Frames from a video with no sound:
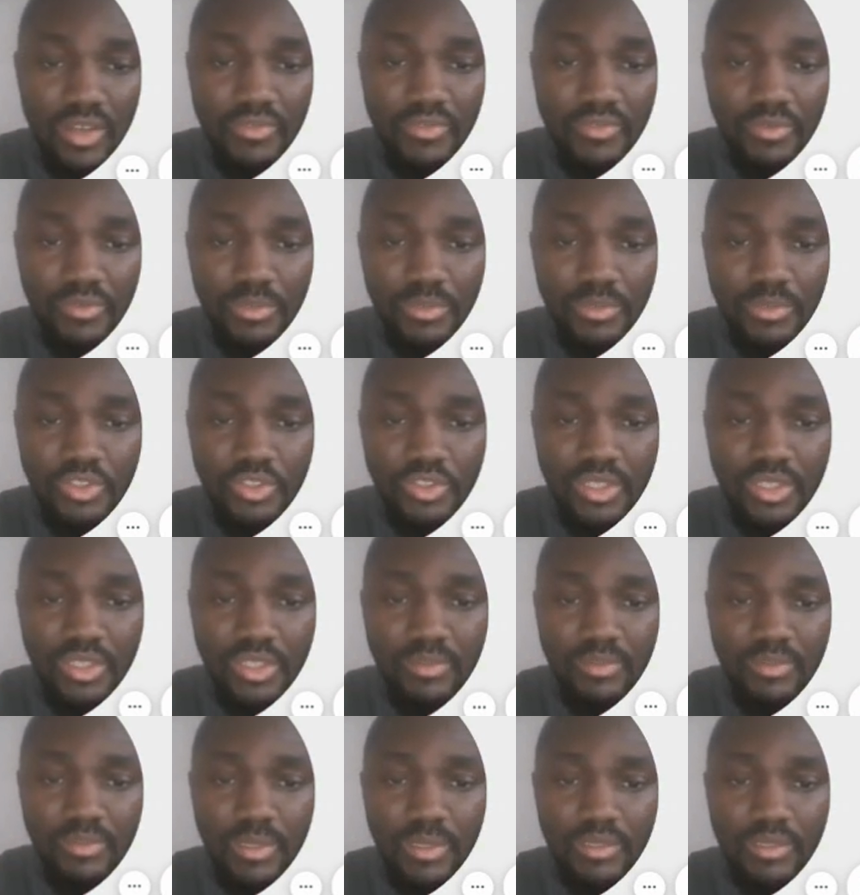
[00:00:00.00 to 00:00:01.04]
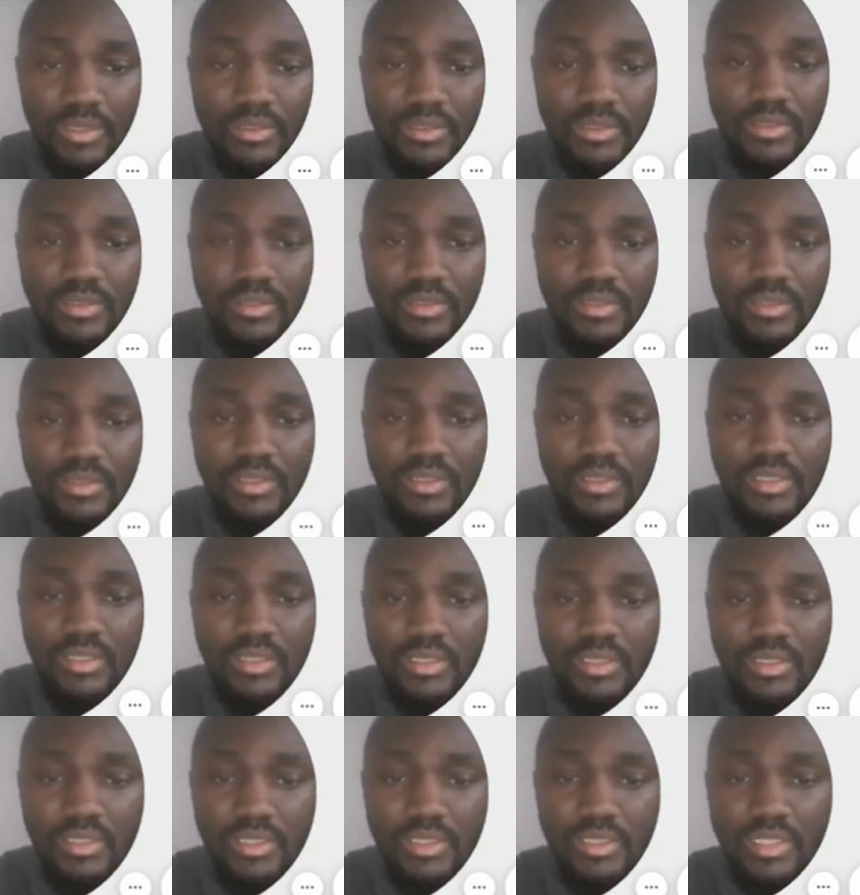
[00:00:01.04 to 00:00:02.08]
information about
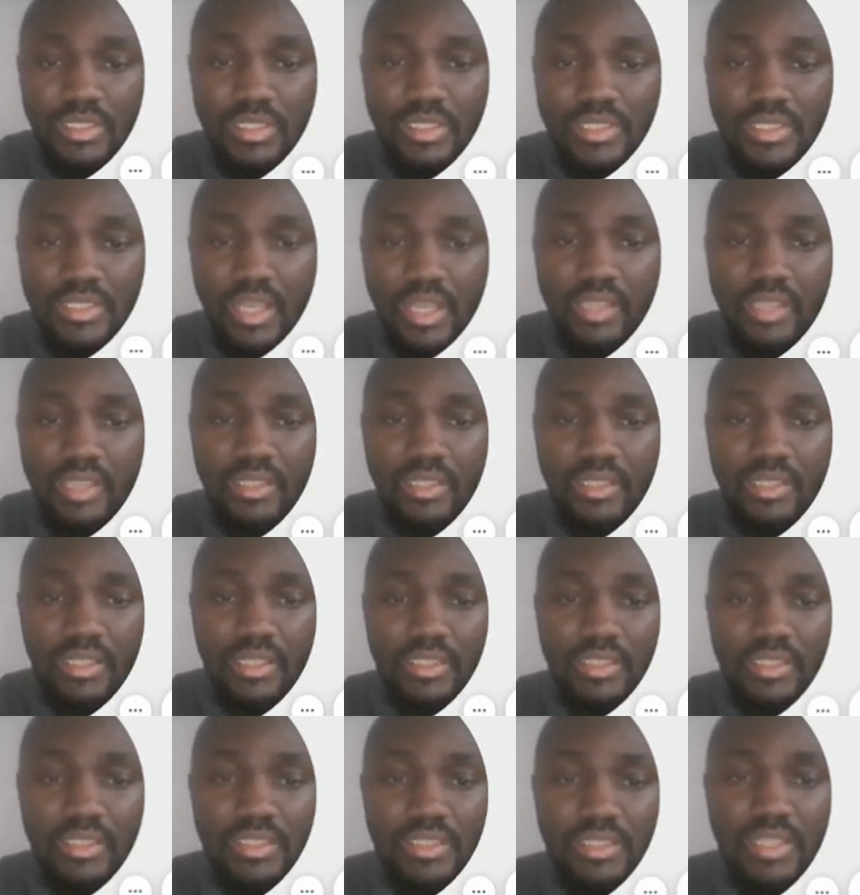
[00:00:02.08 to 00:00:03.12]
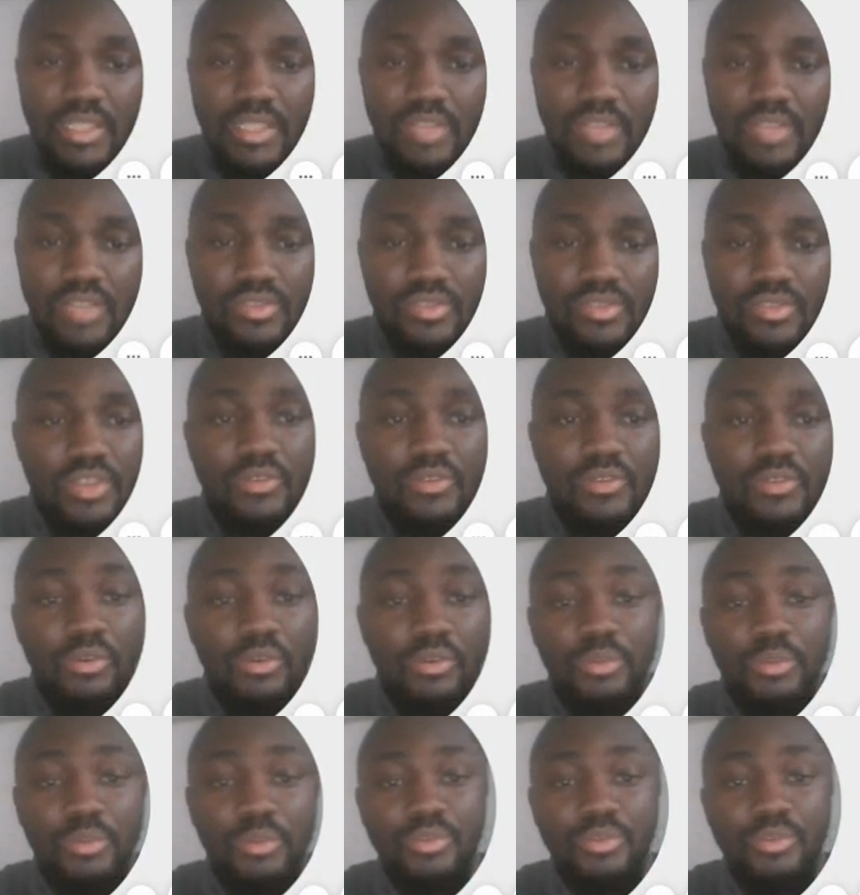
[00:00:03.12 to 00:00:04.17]
this side and this side. So if I want
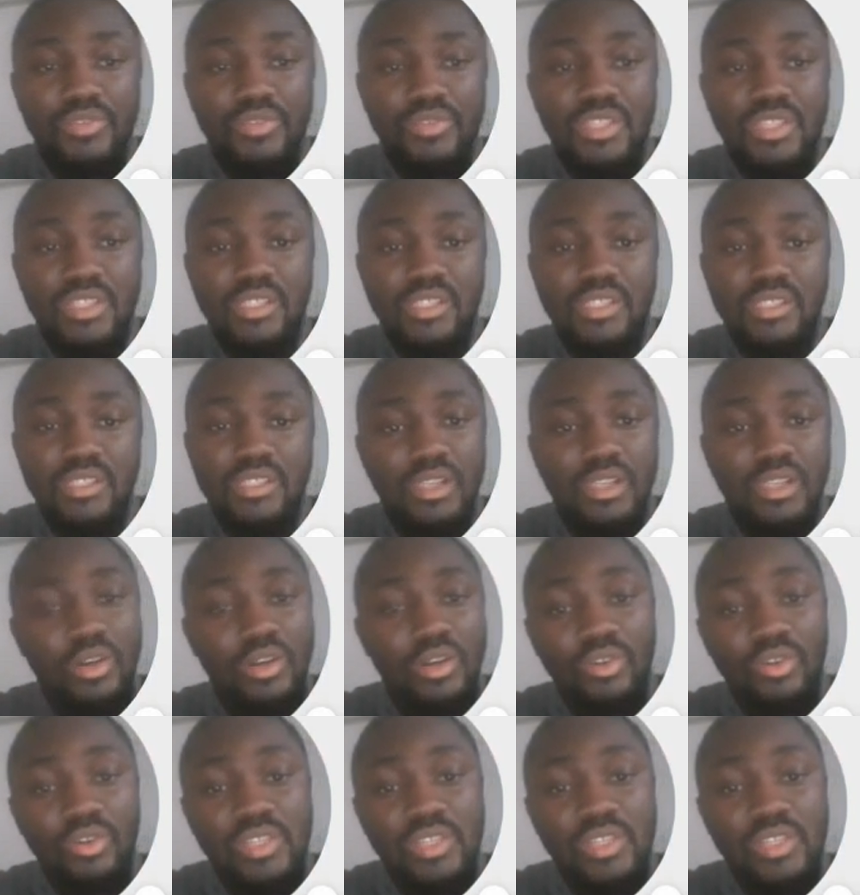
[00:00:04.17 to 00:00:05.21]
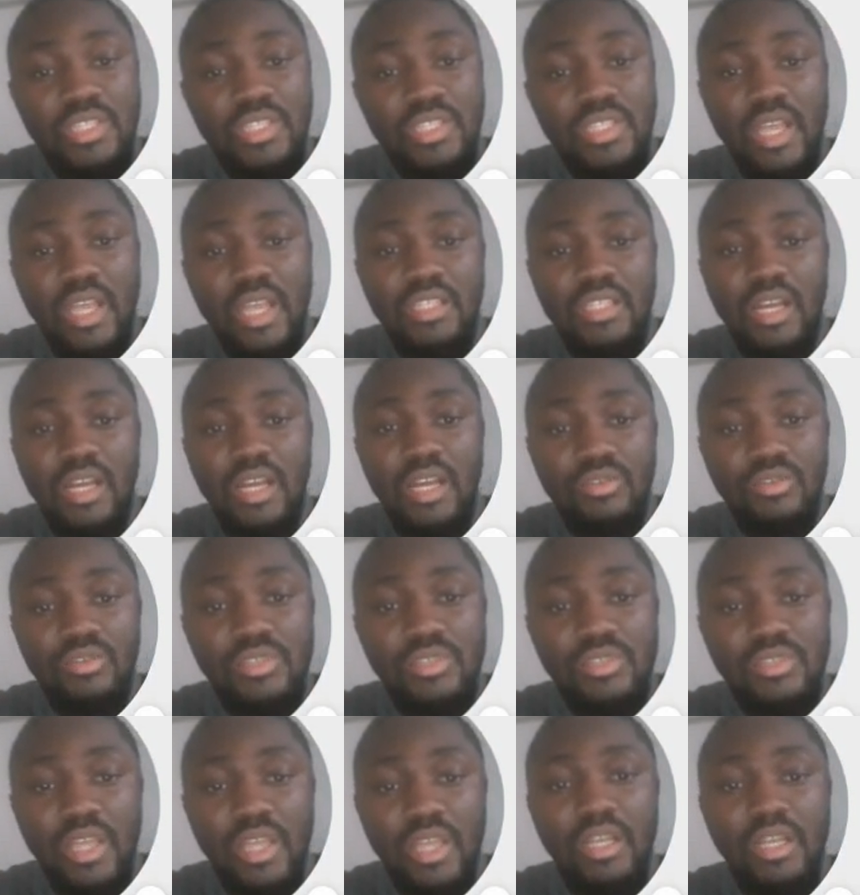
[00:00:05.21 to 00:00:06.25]
to prove it, only angle
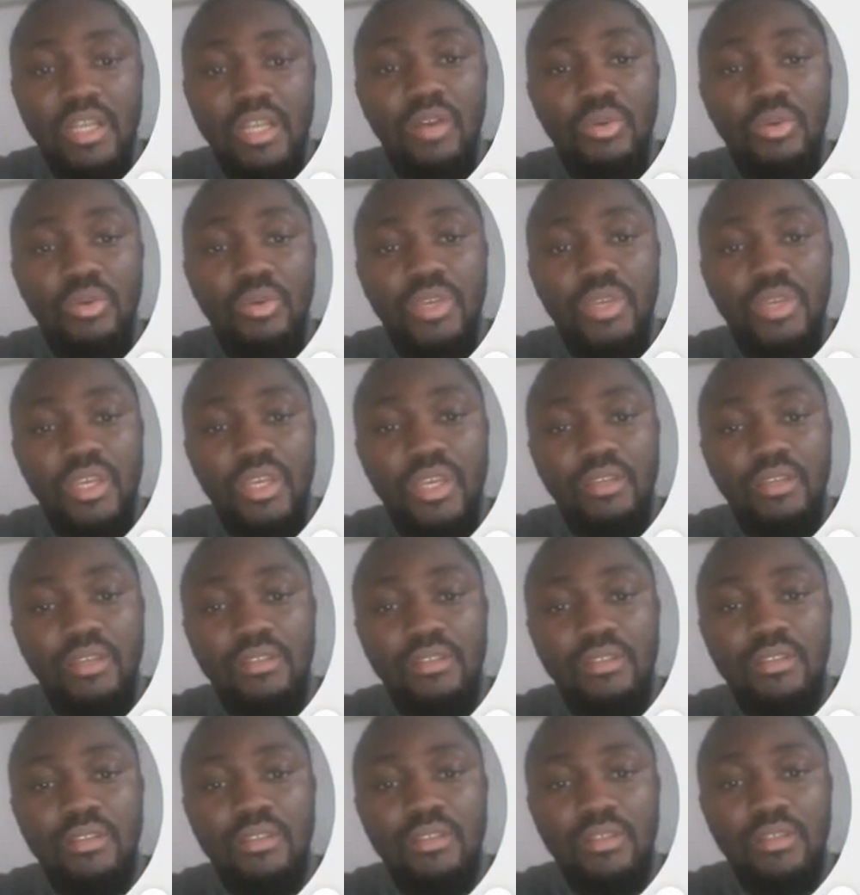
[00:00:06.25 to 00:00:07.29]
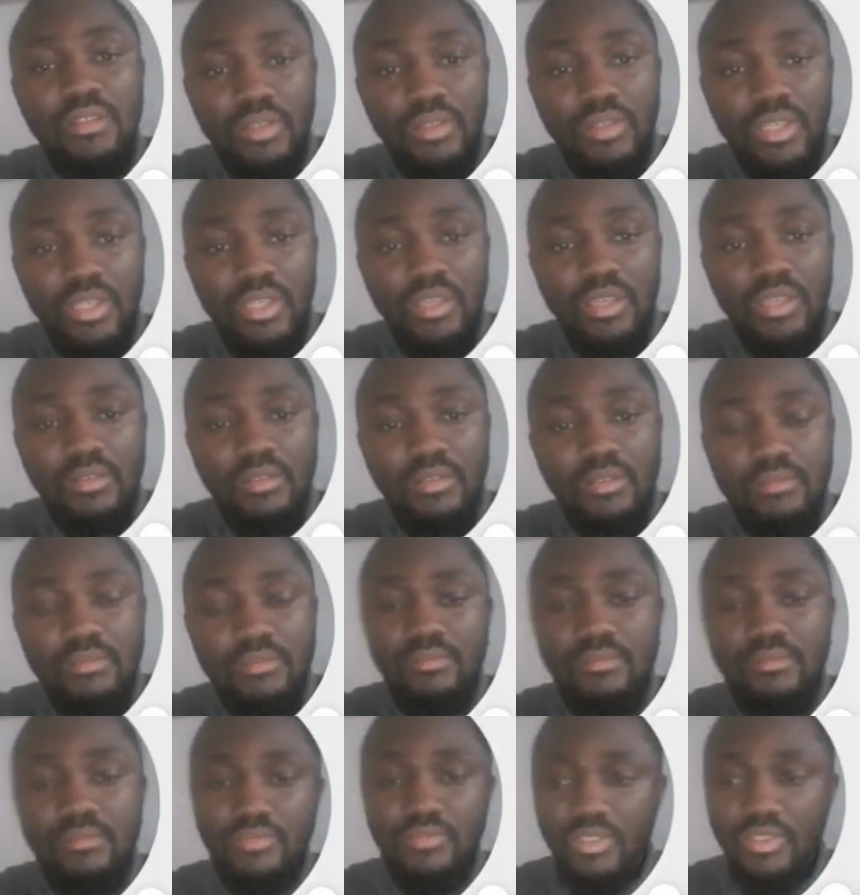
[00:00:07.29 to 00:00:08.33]
side can go here. Okay,
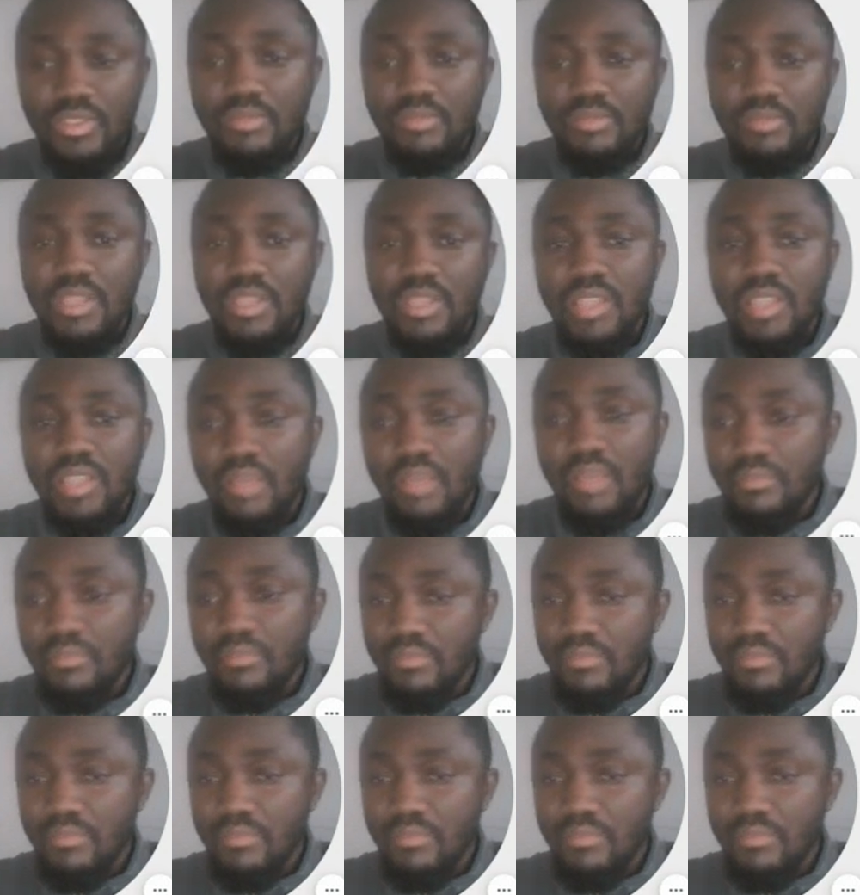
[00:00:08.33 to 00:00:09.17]
for the meantime,